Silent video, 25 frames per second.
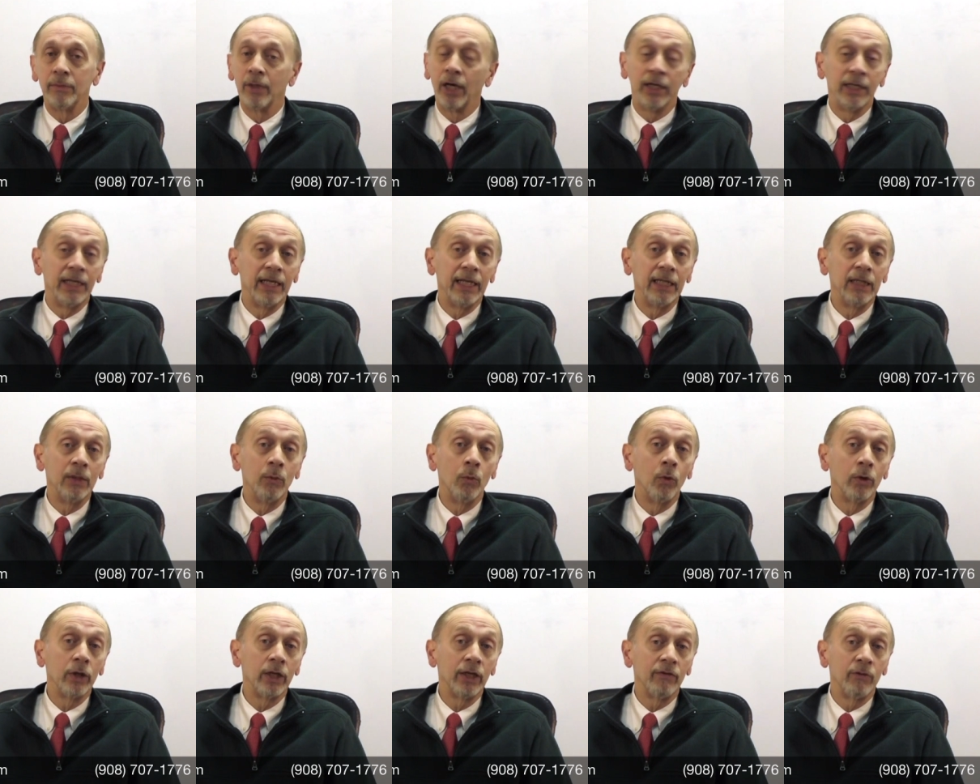On any
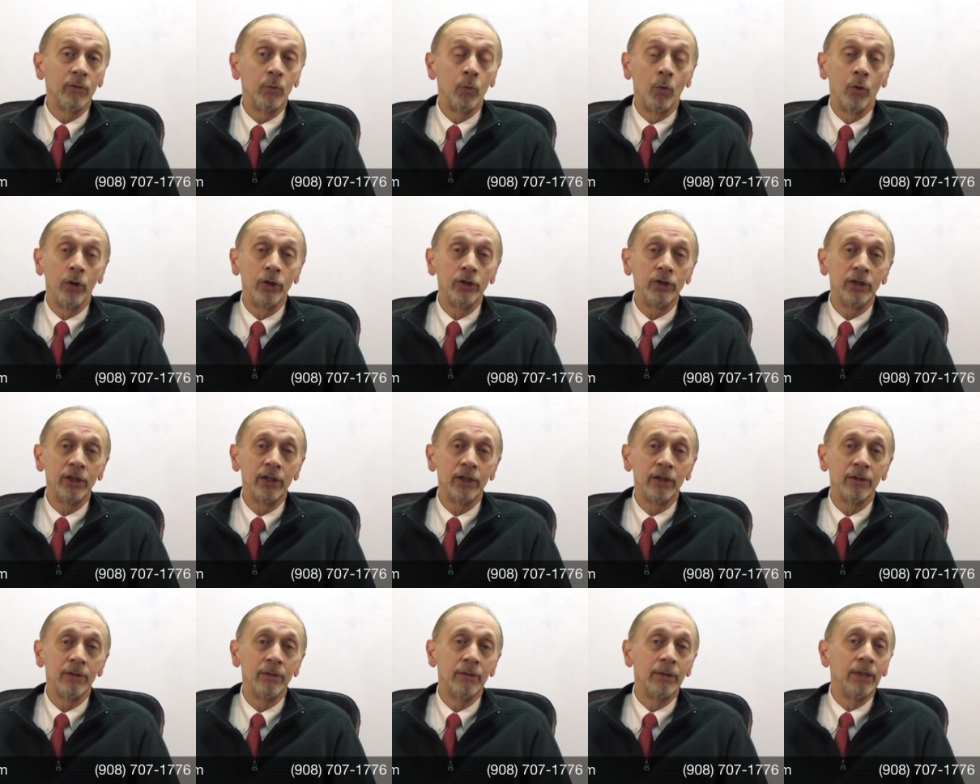given one
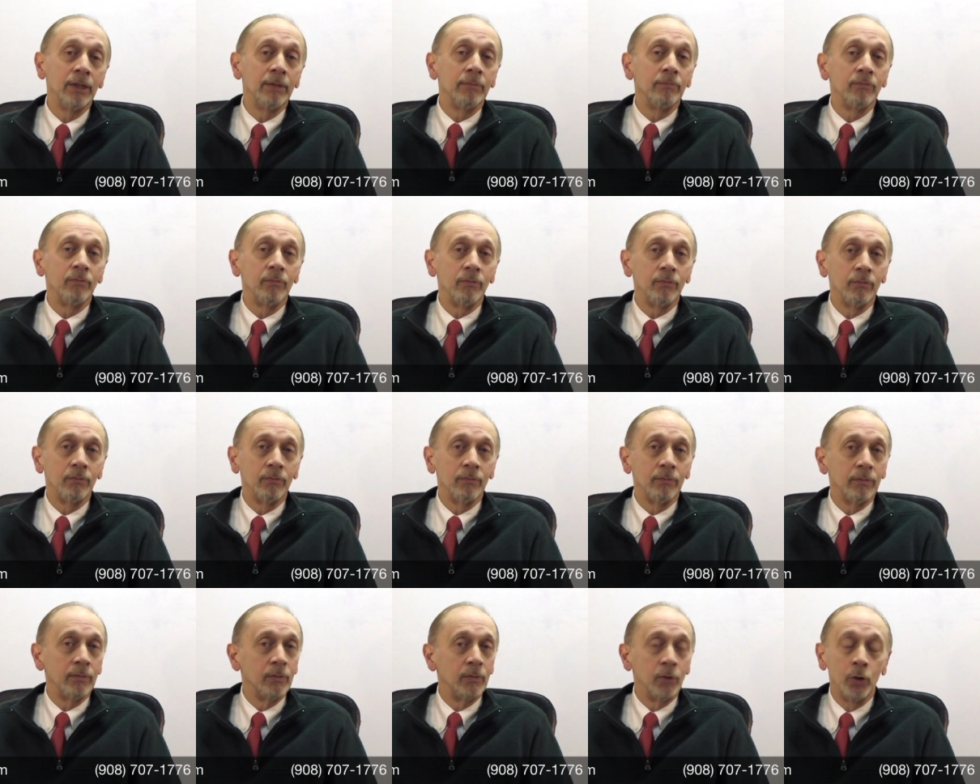year,
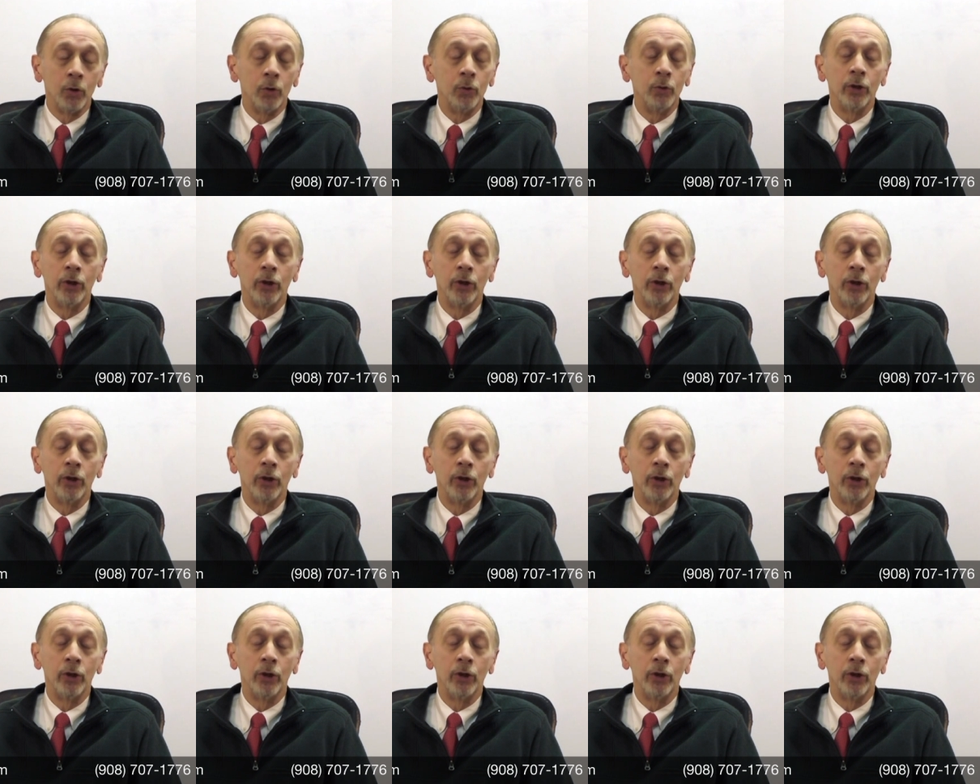who